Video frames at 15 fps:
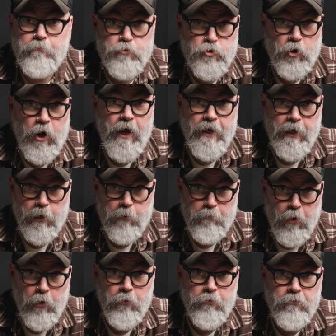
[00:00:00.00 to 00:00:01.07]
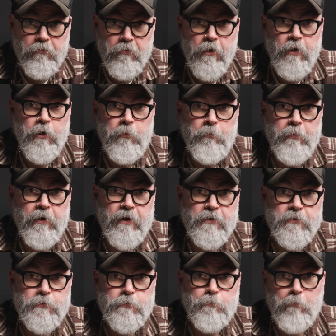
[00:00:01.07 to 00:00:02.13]
trying both,
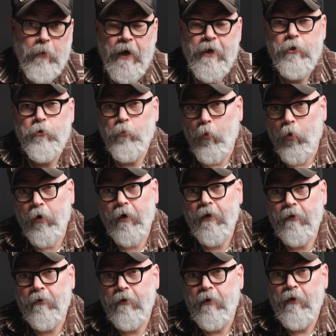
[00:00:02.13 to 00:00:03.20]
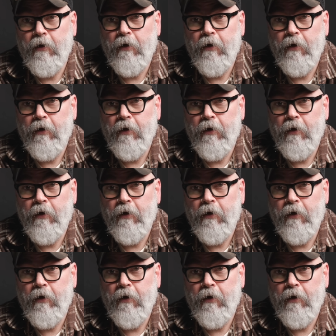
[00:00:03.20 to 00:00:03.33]
because Bayou Morning